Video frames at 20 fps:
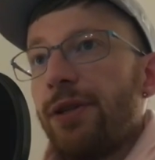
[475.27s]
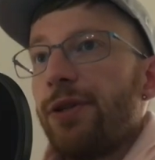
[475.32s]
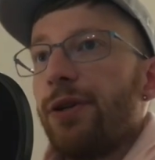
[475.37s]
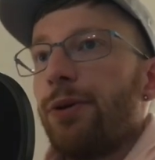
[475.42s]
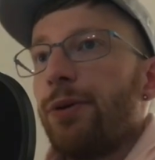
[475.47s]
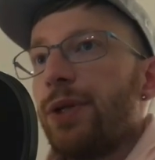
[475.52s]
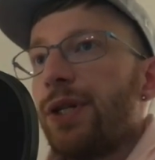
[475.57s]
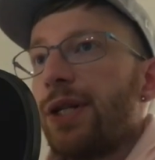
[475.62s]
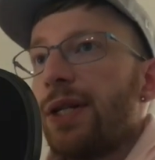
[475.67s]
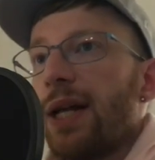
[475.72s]

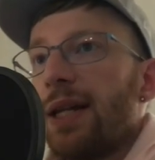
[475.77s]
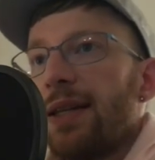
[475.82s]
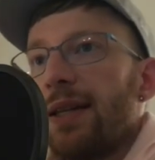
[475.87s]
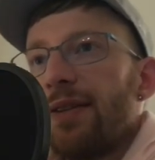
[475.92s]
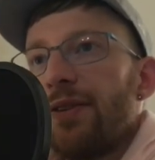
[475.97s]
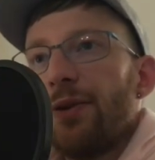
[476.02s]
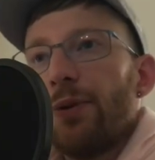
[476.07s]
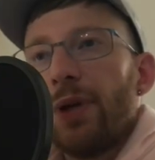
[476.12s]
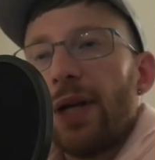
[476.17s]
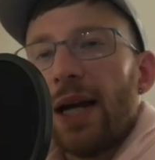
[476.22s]
So it's not
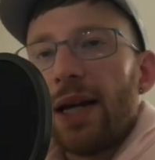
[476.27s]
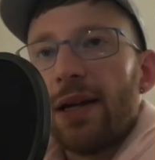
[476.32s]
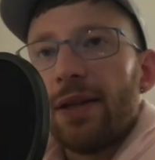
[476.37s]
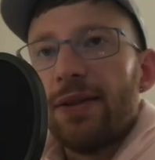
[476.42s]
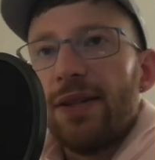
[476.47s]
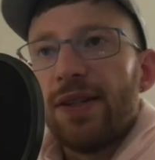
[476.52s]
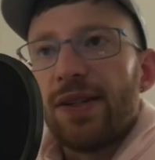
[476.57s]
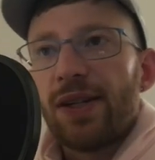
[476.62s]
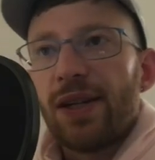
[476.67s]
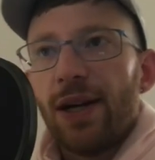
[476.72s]
that you
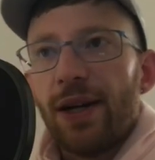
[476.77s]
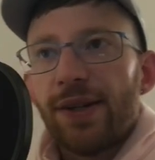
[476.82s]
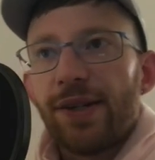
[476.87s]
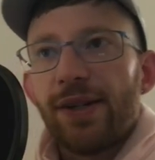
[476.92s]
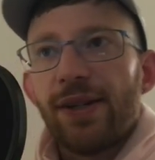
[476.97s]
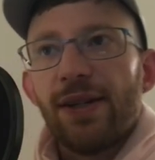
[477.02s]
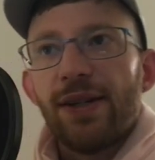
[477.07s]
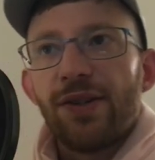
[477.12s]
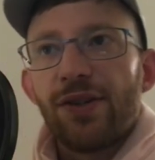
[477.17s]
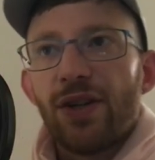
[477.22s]
cannot discuss
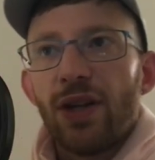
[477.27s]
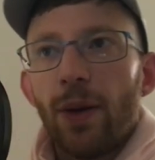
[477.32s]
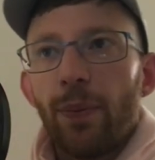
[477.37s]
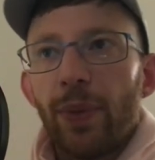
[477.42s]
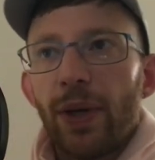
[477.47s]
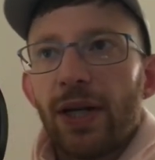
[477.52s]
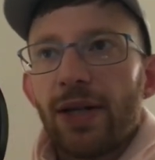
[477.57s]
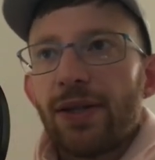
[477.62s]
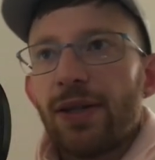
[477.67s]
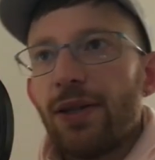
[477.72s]
these
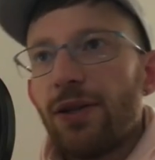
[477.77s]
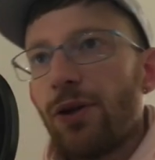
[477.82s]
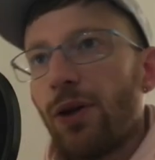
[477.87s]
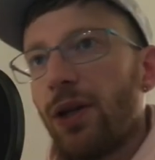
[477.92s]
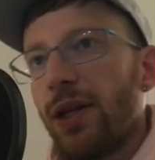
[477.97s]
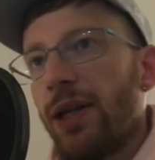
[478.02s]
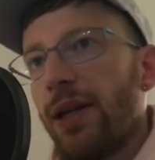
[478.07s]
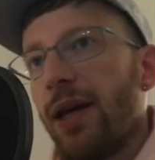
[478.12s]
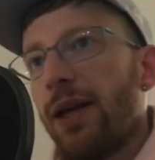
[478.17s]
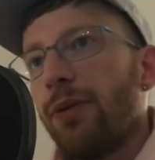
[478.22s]
topics, it's
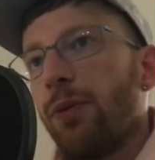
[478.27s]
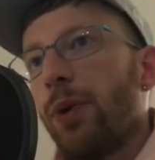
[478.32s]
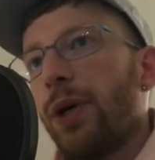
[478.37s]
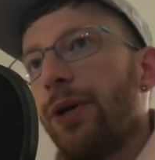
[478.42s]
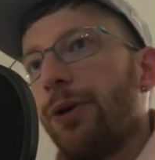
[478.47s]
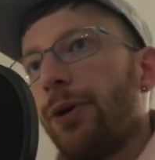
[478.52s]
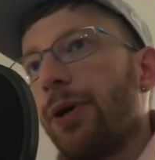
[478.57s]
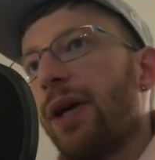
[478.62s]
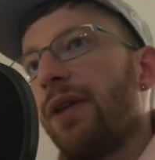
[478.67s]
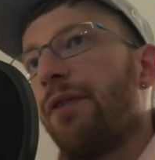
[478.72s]
only that when
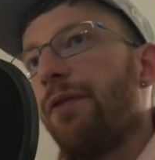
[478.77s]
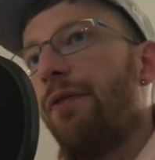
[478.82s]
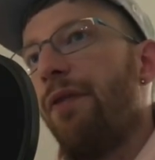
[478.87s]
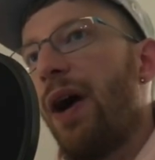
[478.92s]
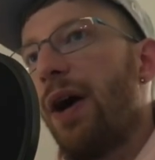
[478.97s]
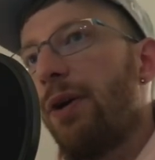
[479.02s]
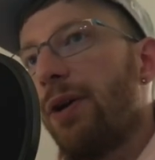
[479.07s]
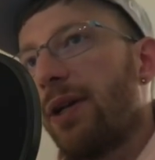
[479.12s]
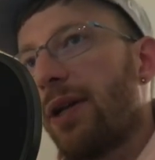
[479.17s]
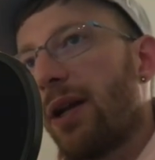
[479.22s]
you get
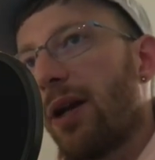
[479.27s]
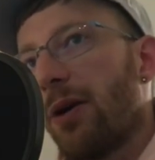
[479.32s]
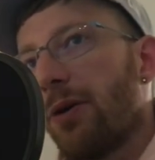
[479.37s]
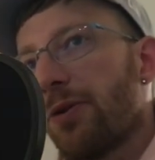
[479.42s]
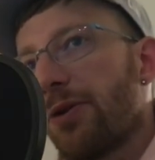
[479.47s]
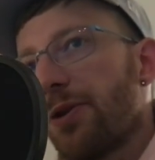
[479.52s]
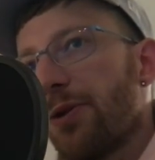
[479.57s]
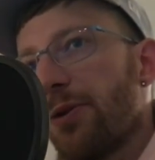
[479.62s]
very close to